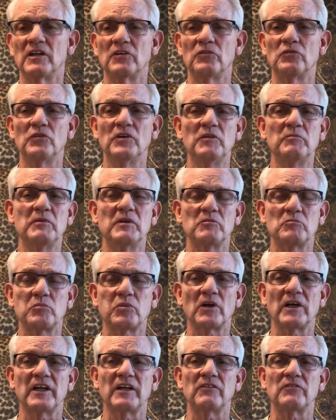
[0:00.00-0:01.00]
we've been
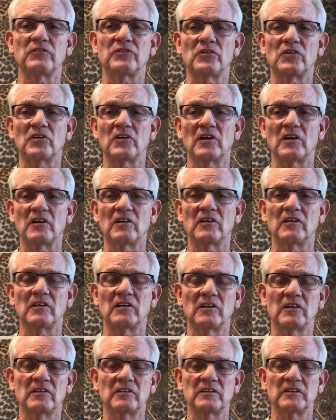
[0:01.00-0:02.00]
praying for
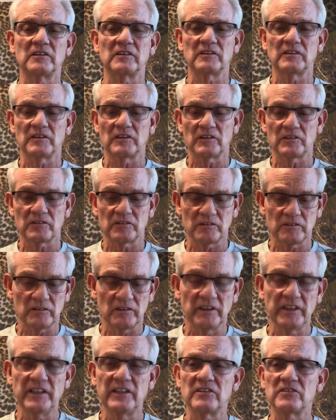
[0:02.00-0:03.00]
our
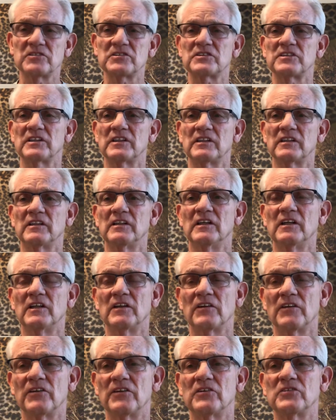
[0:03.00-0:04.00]
leaders and
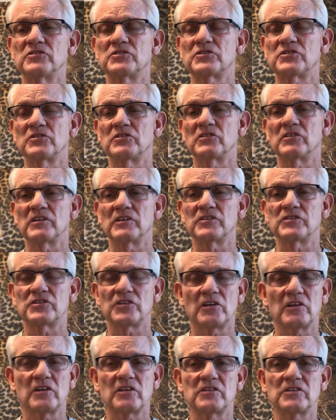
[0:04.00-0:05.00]
those who are in
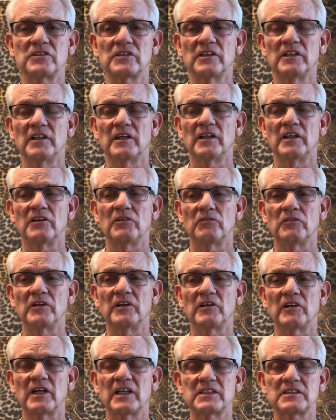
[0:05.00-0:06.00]
charge.
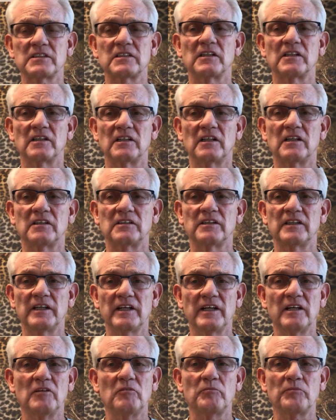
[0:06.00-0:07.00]
We are asking God to
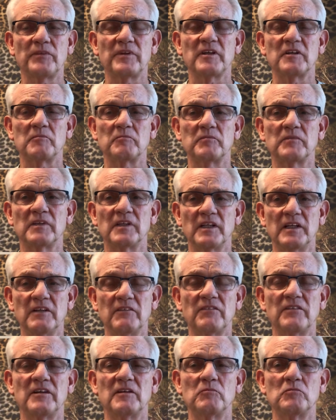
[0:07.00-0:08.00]
help them, to
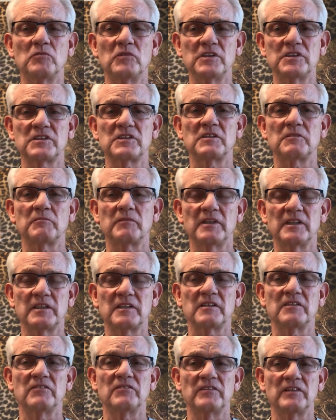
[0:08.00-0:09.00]
give them wisdom,
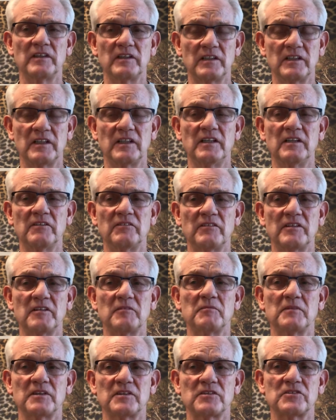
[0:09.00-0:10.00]
to give
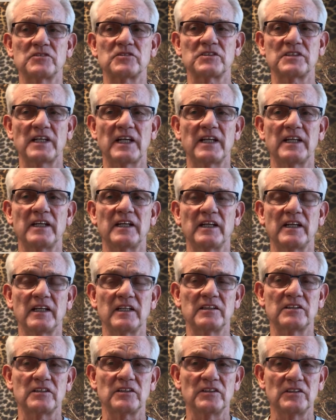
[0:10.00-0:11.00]
them understanding,
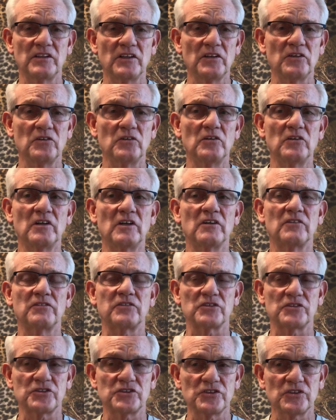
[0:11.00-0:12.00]
and to know
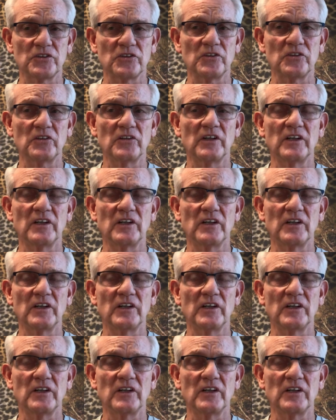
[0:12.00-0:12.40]
for sure